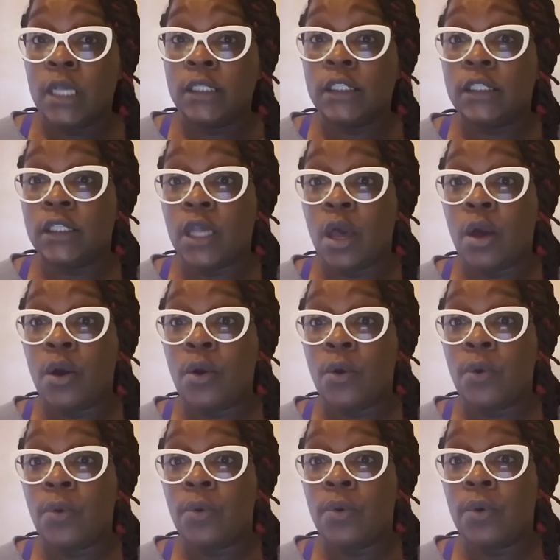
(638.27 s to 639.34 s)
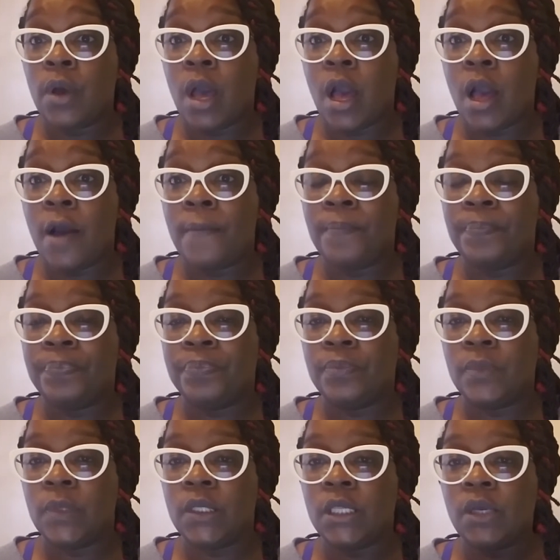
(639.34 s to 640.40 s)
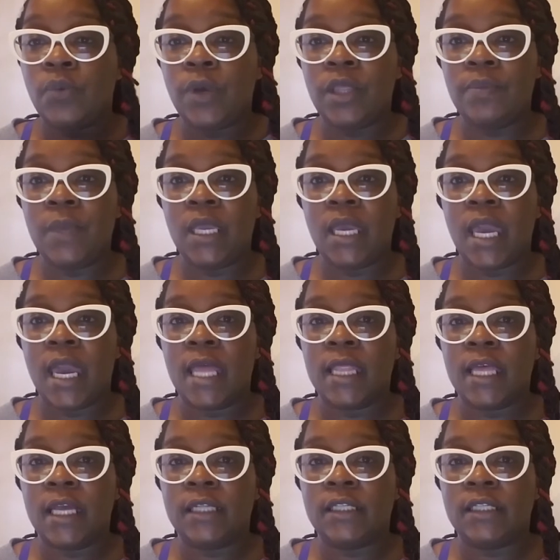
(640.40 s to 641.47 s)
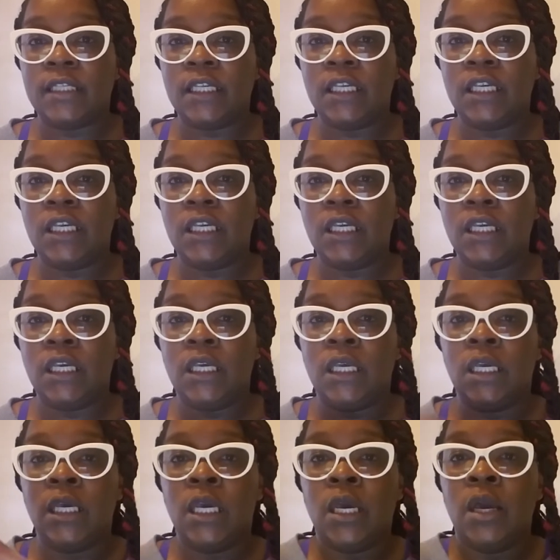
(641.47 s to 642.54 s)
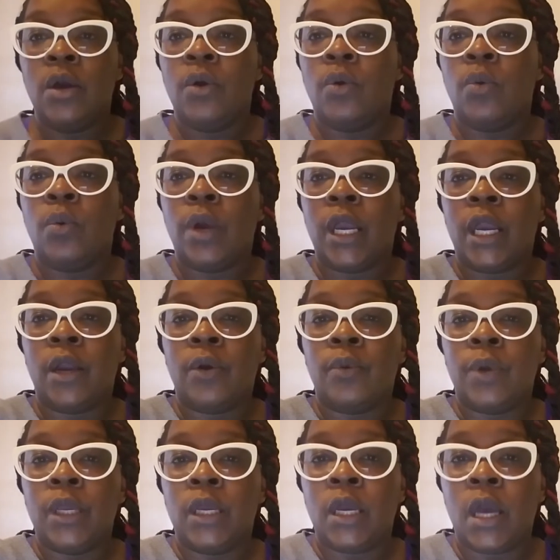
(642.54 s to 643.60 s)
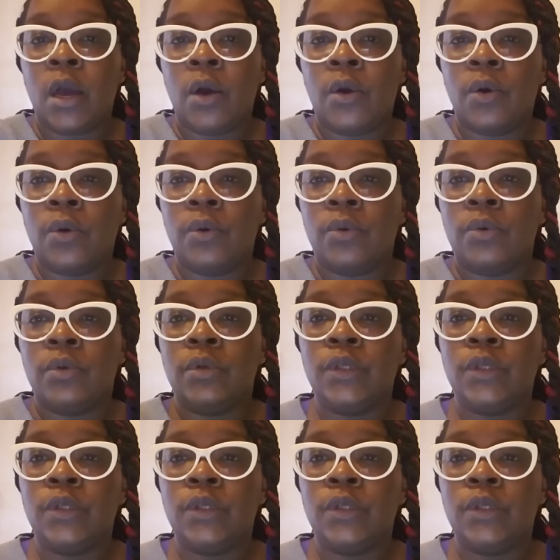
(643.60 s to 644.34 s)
So stick with me and let's see where we go.